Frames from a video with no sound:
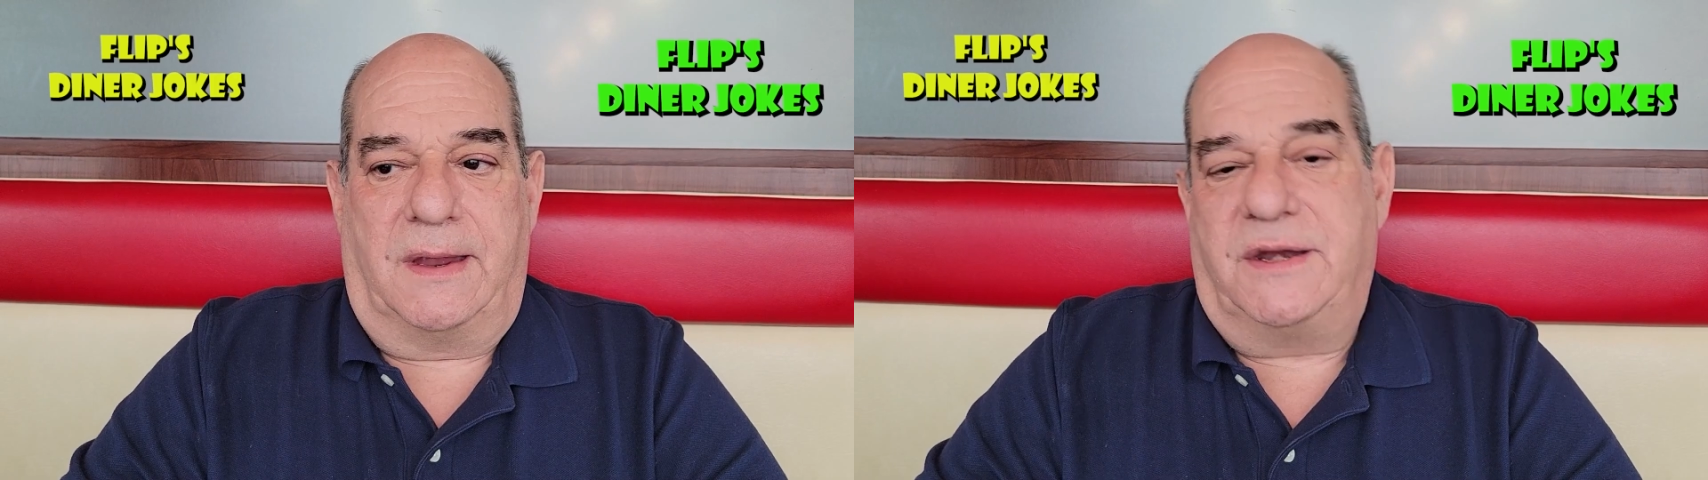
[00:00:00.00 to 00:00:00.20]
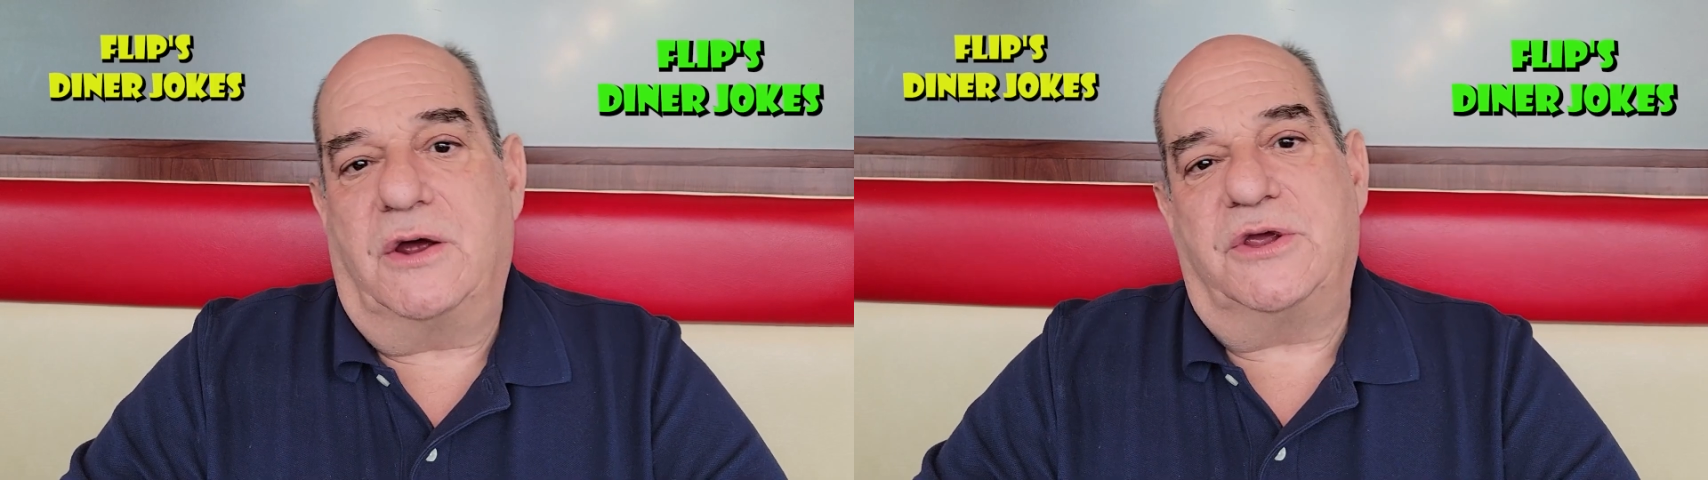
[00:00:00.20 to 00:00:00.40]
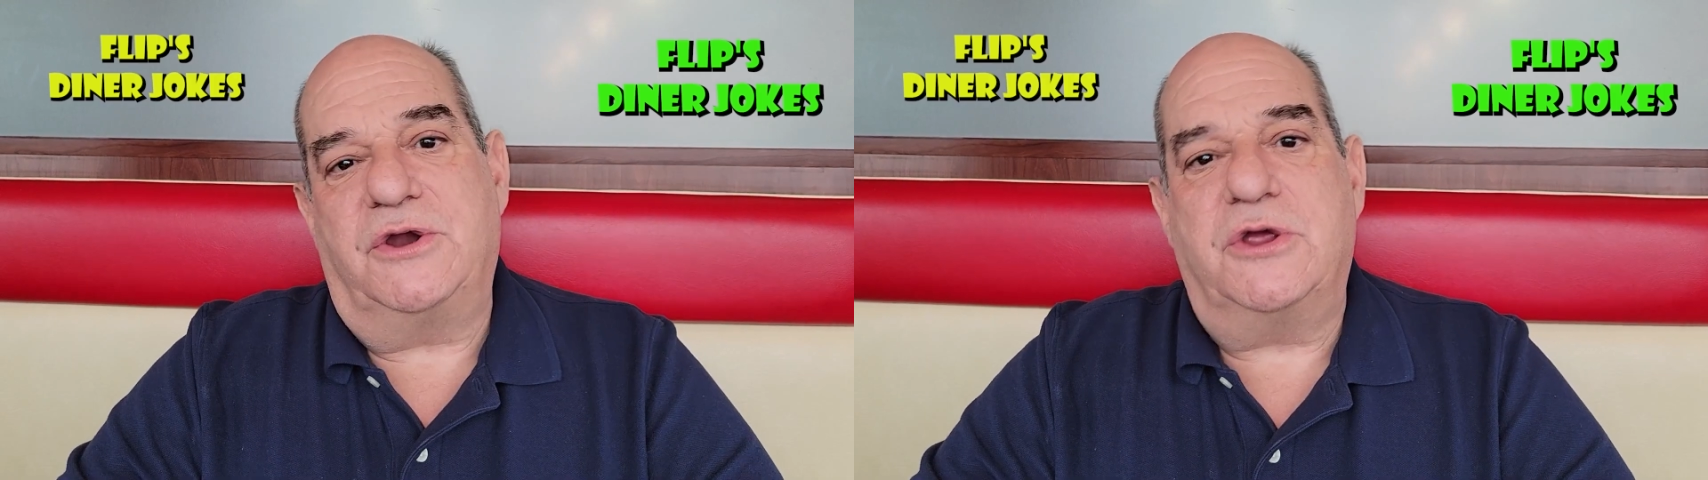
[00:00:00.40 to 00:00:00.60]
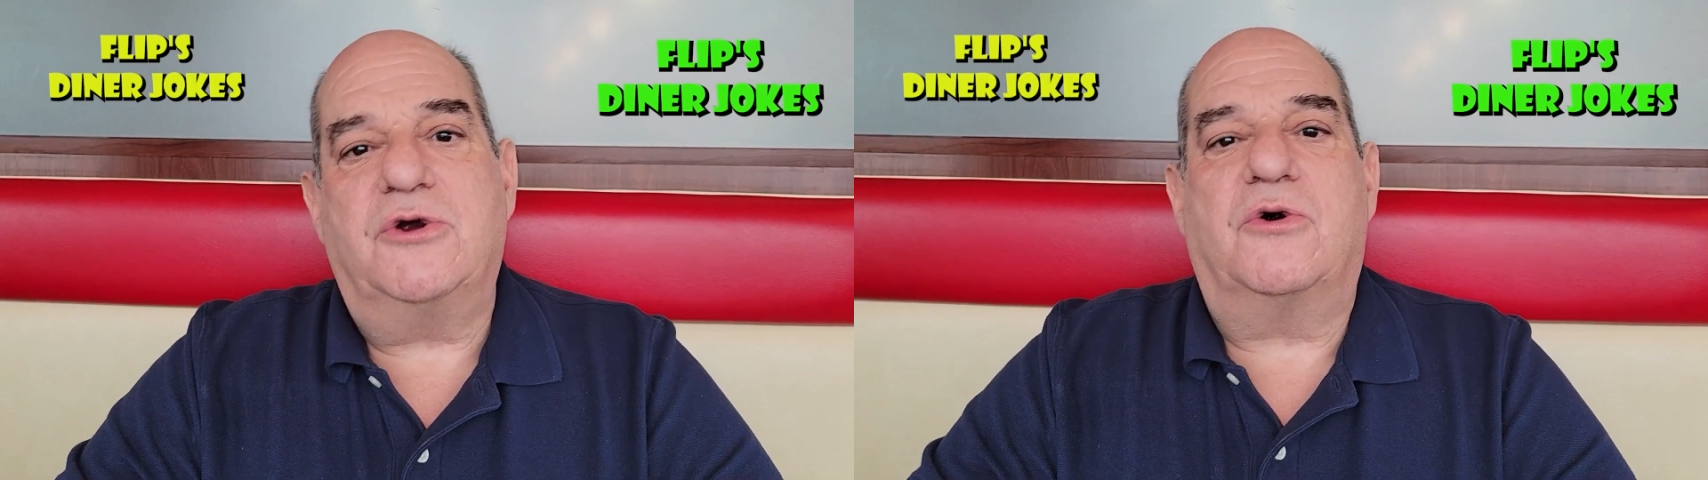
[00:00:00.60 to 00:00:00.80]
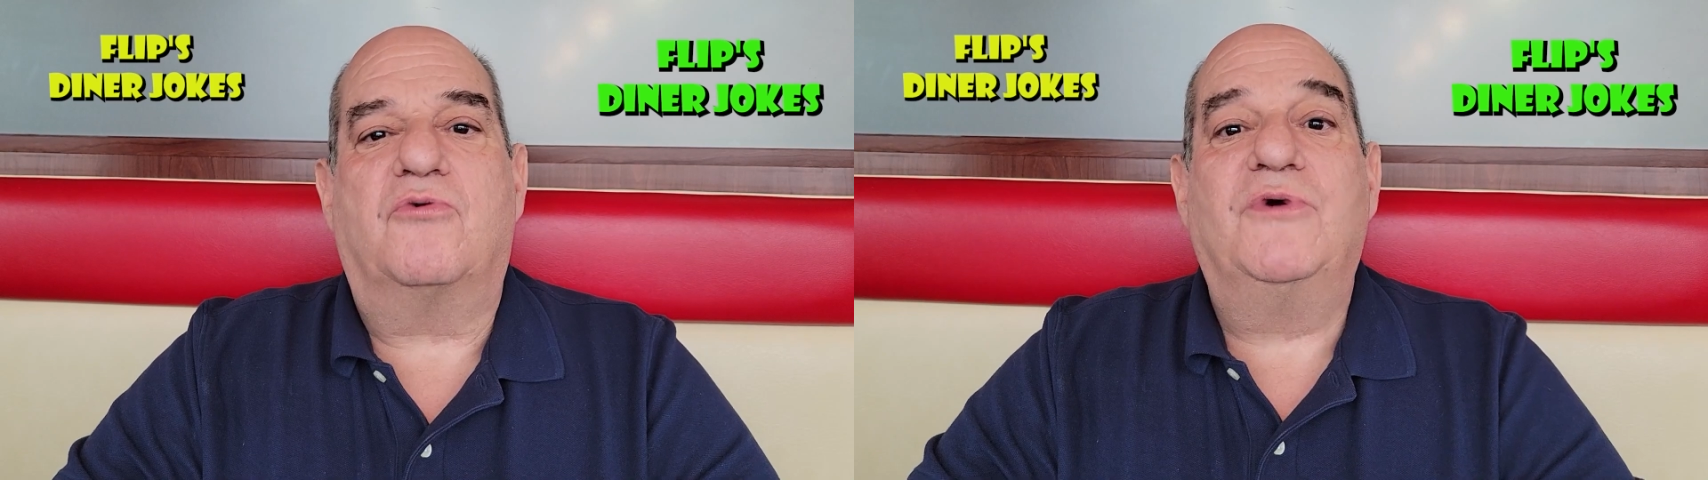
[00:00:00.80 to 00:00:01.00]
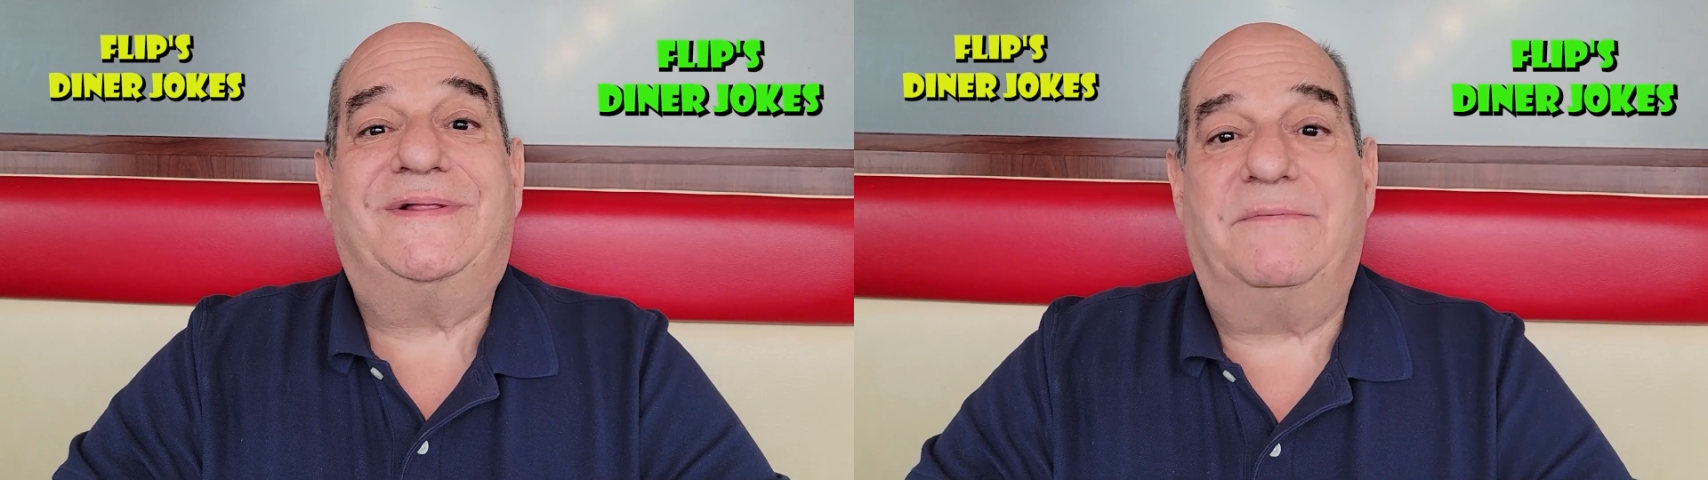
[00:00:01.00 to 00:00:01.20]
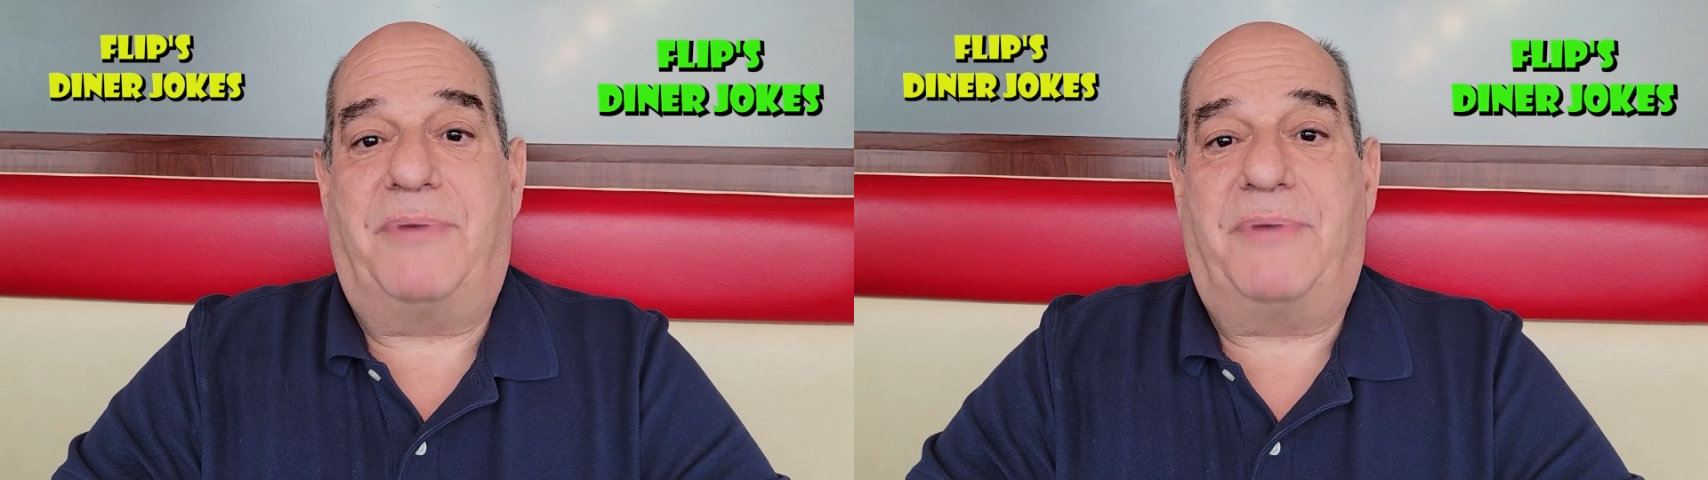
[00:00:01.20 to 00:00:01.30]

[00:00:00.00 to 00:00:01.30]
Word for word: You know, you know you're a really